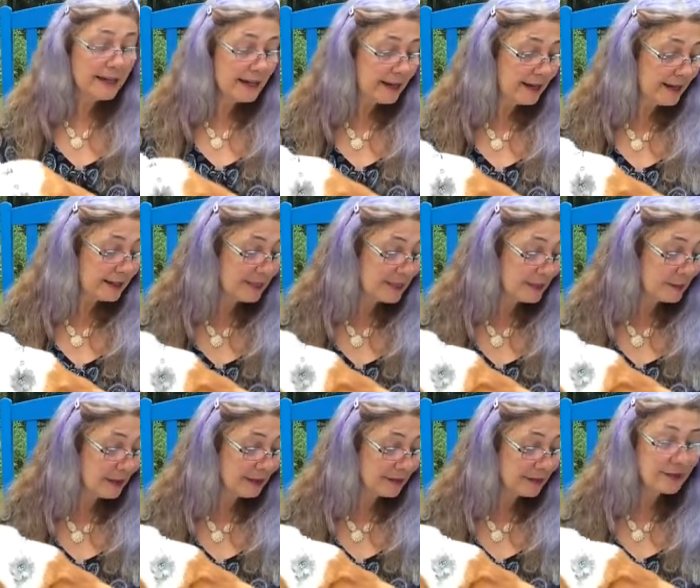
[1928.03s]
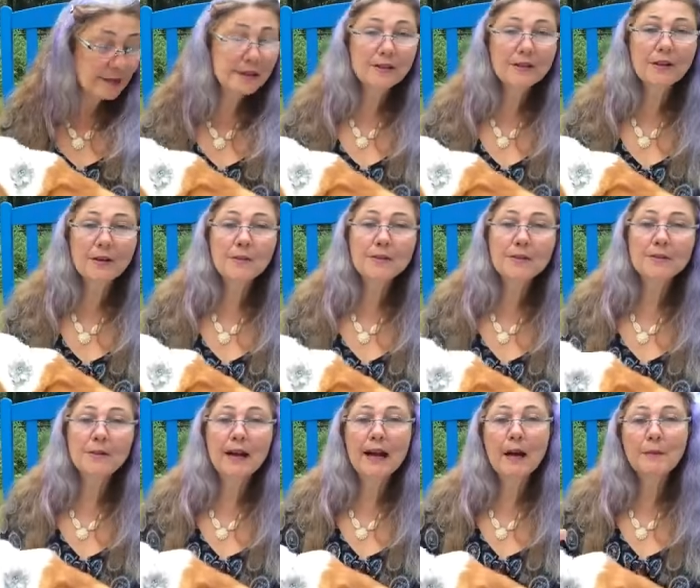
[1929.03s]
And I think about this in terms of
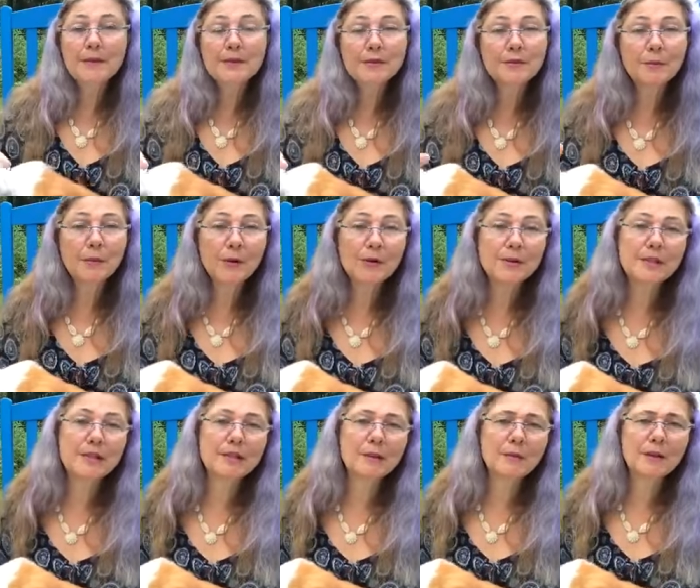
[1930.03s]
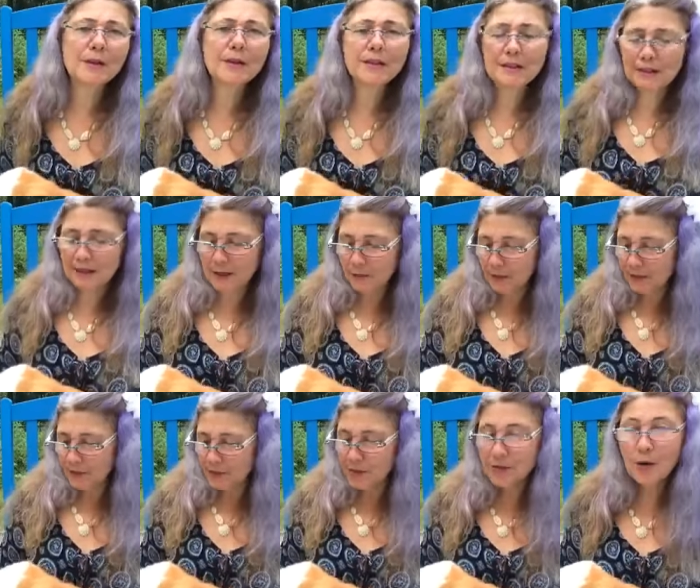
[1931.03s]
what happens to a person in the middle of the night when
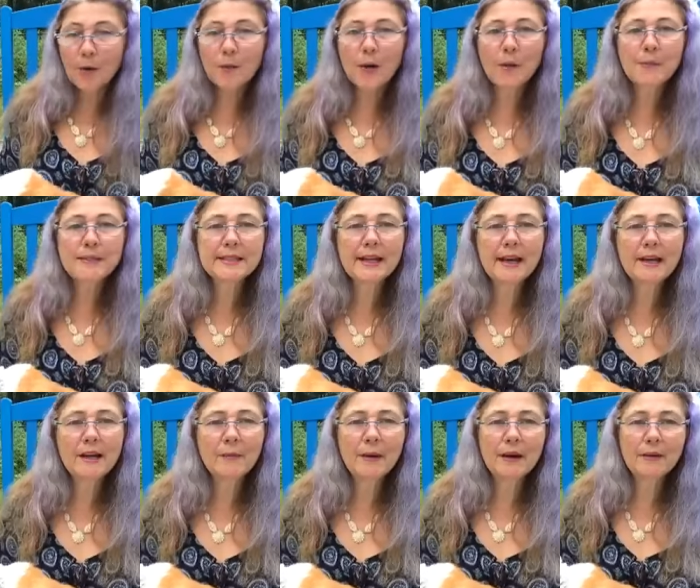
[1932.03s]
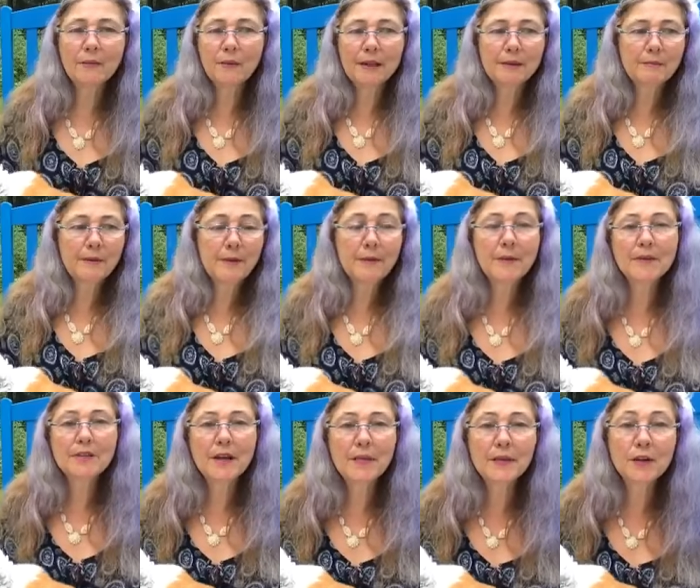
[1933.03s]
they're so upset about, like, maybe
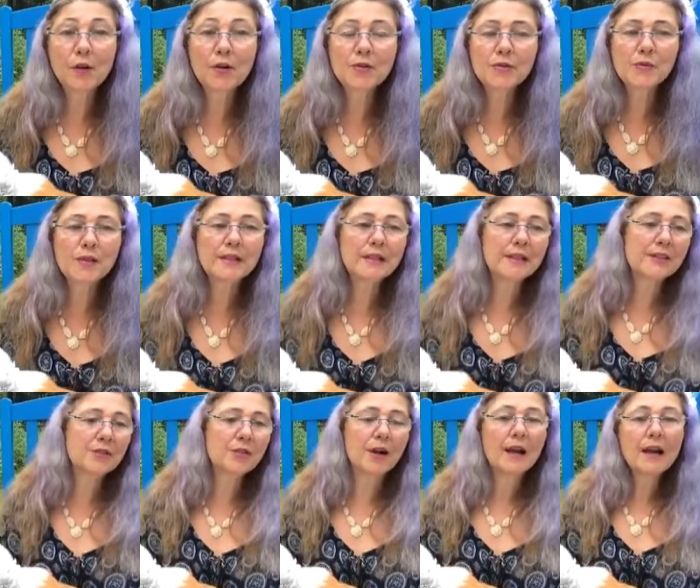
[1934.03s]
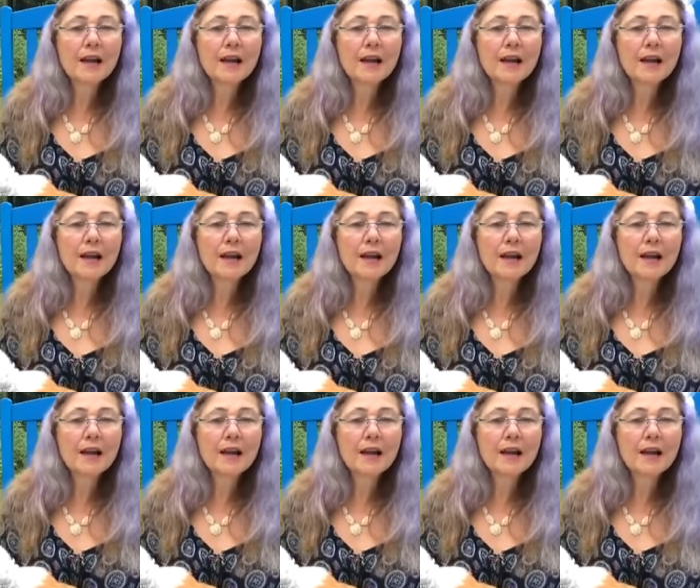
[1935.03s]
what's on the grocery list or